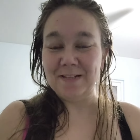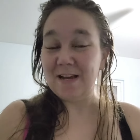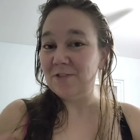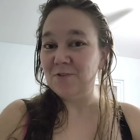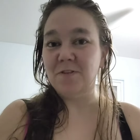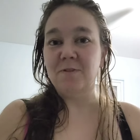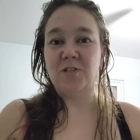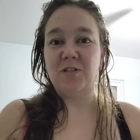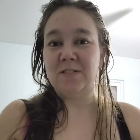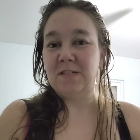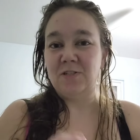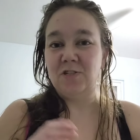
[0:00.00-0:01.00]
They asked her all the
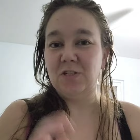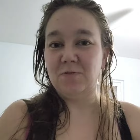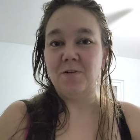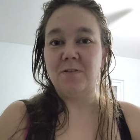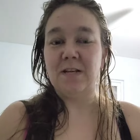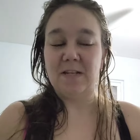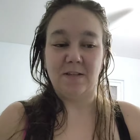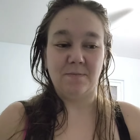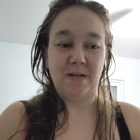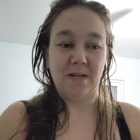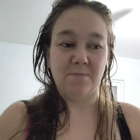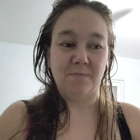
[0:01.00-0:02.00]
questions, and she struggled to get them,
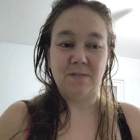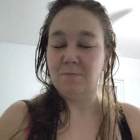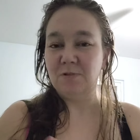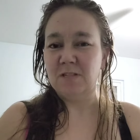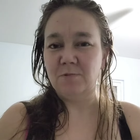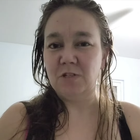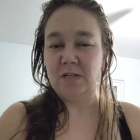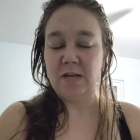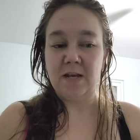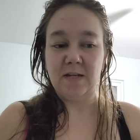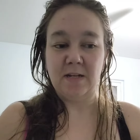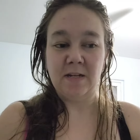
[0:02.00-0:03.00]
and most of them she didn't
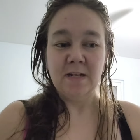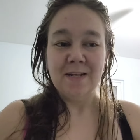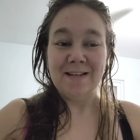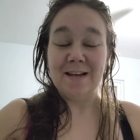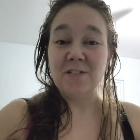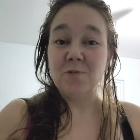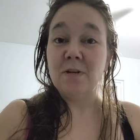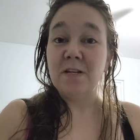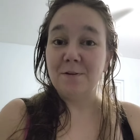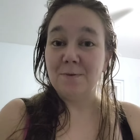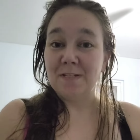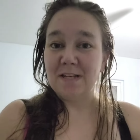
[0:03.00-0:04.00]
get. And then they asked her what
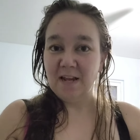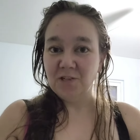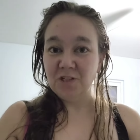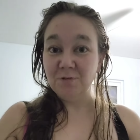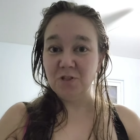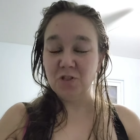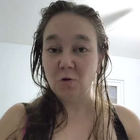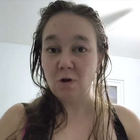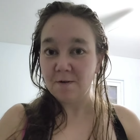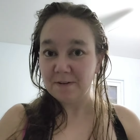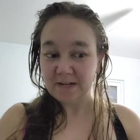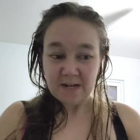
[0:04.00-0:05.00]
year it was, and she was so
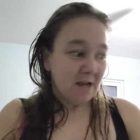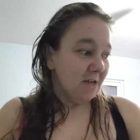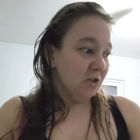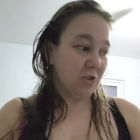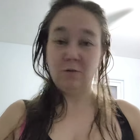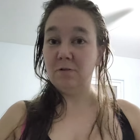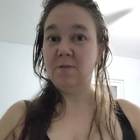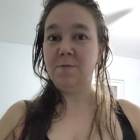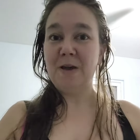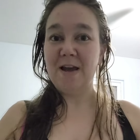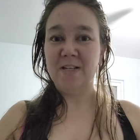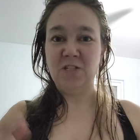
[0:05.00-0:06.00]
confident. Shoulders
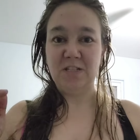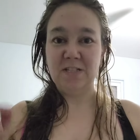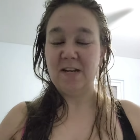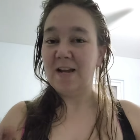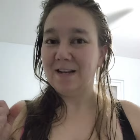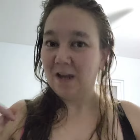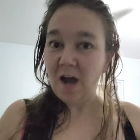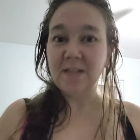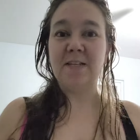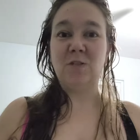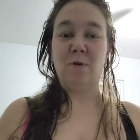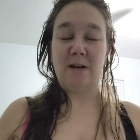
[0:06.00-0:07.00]
back, and she's like, I got
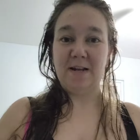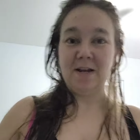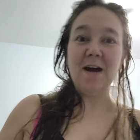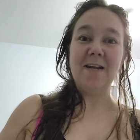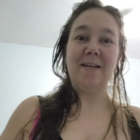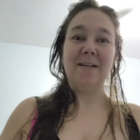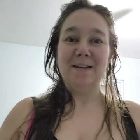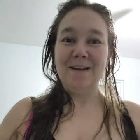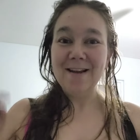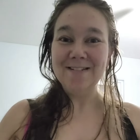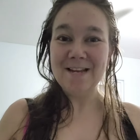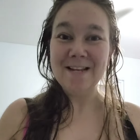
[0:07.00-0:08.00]
this one. I got it.
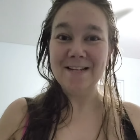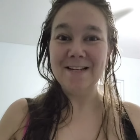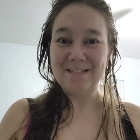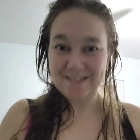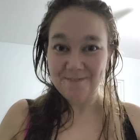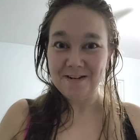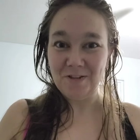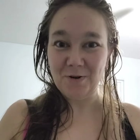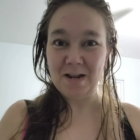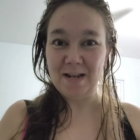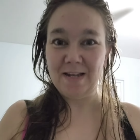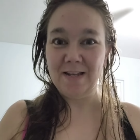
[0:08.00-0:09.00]

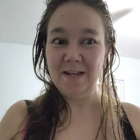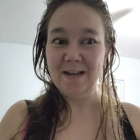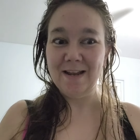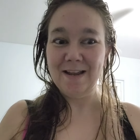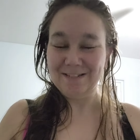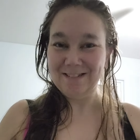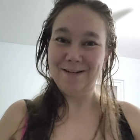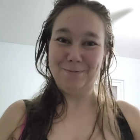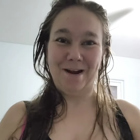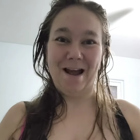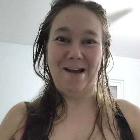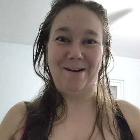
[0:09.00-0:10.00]
1973. And she's all
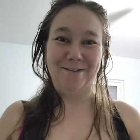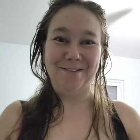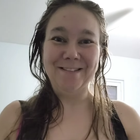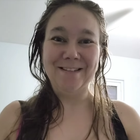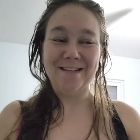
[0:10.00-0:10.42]
proud.